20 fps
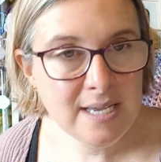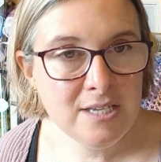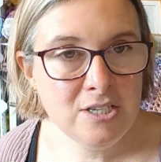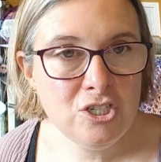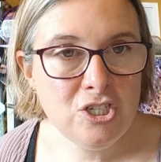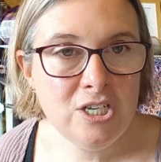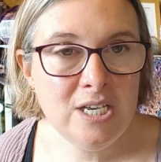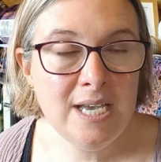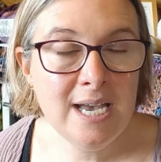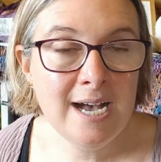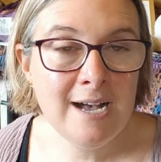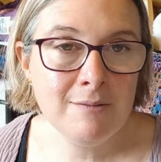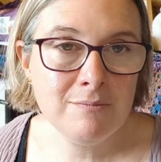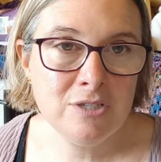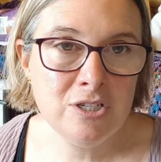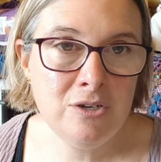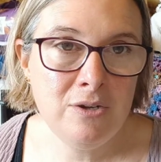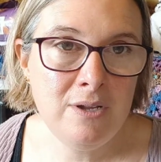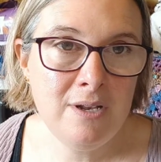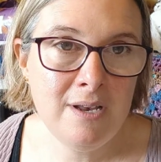and she
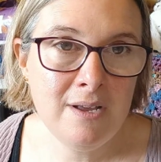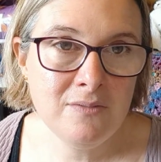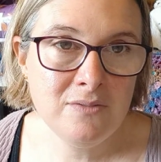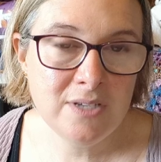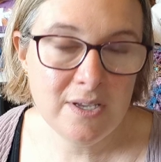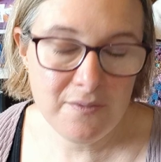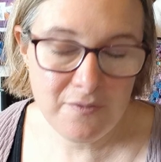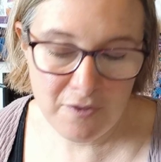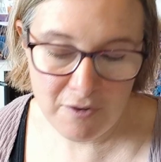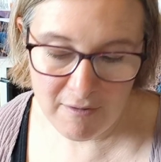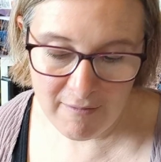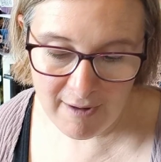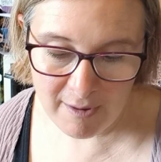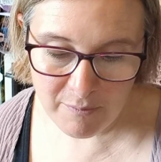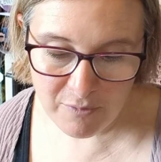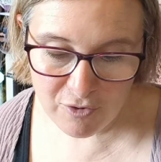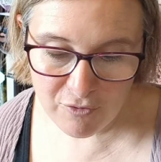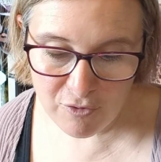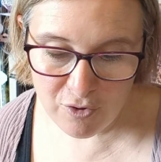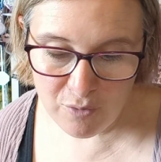absolutely loves it for her
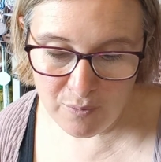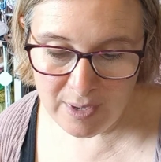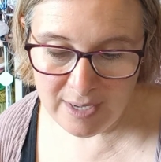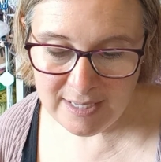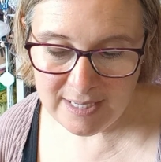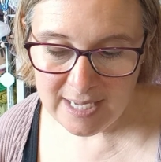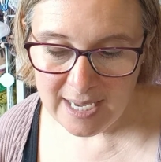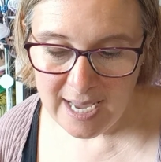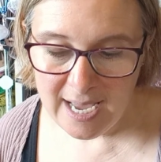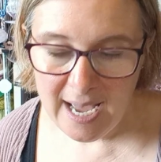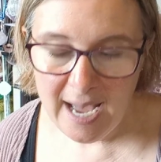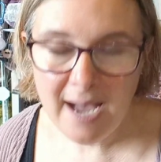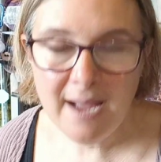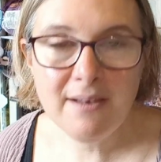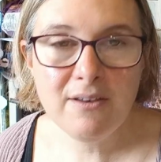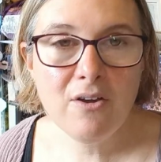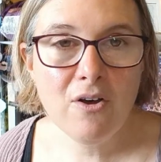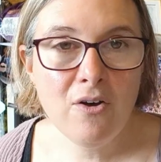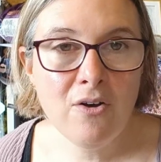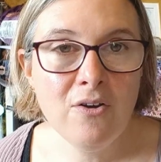amigurumis,
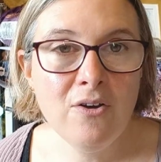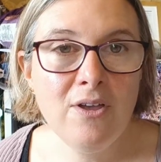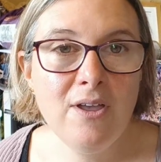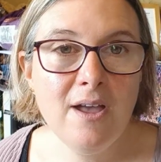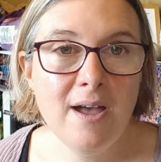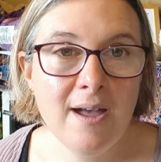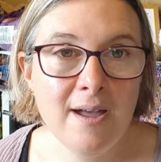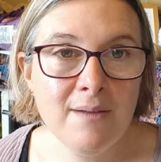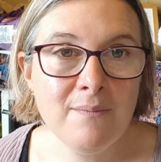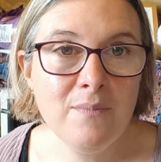and I